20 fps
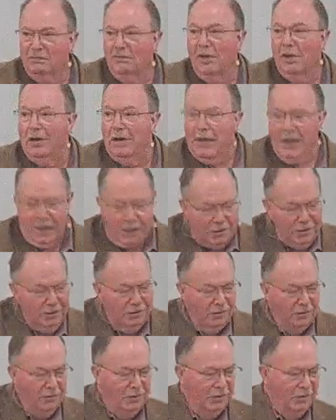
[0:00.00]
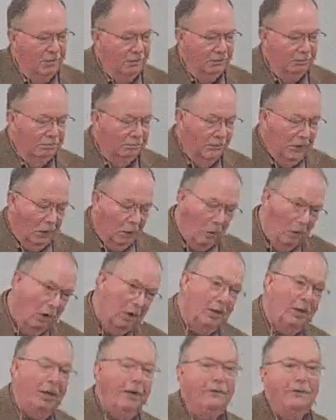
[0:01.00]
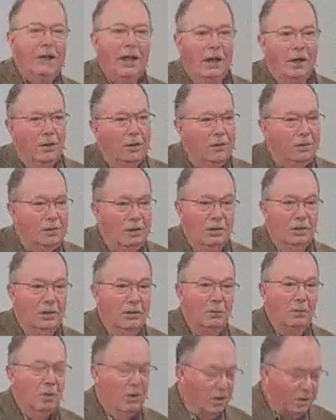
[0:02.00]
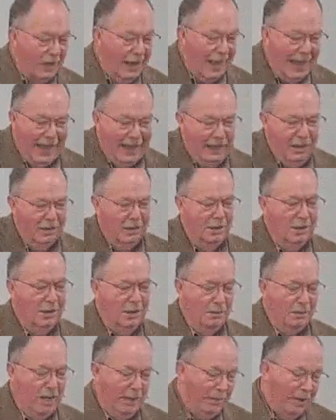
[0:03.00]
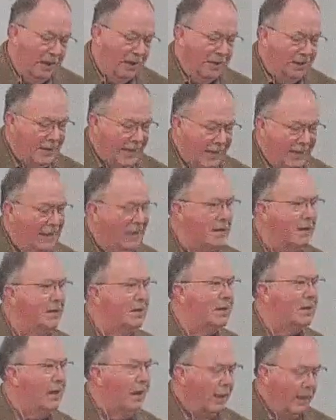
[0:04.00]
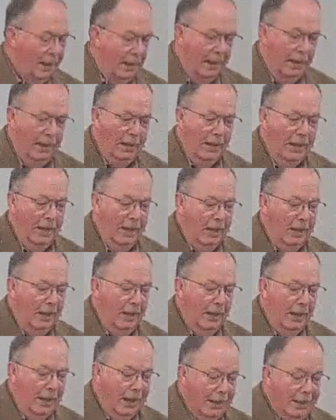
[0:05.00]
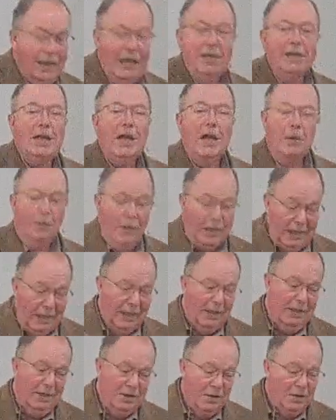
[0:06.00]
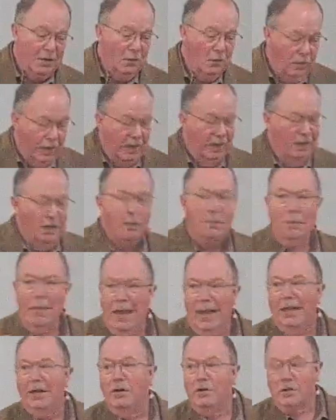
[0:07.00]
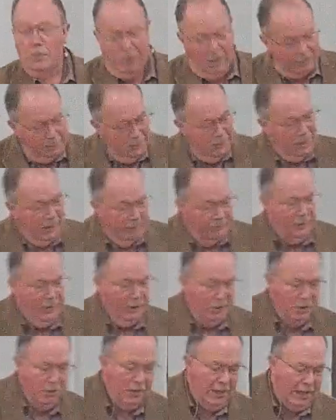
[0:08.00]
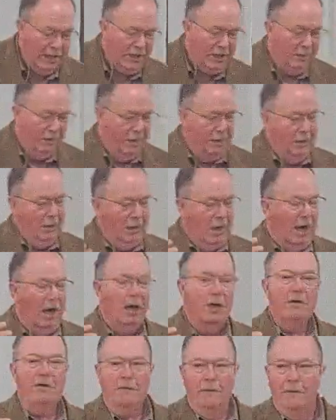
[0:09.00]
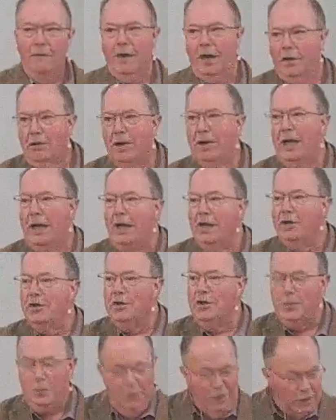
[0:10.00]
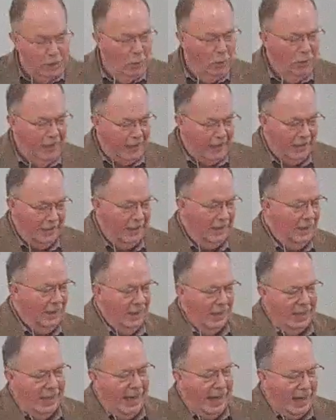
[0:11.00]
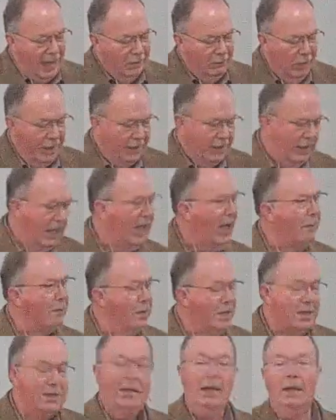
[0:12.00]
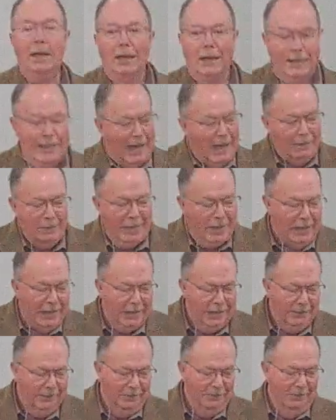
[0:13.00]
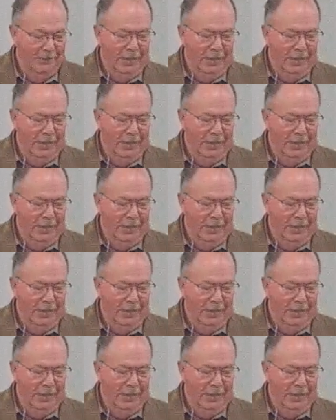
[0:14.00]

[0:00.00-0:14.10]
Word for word: variations. A word left out, or a word added, or maybe a sentence. And that's how it is with the manuscripts of the New Testament. There are variations between the handwritten copies. Not many,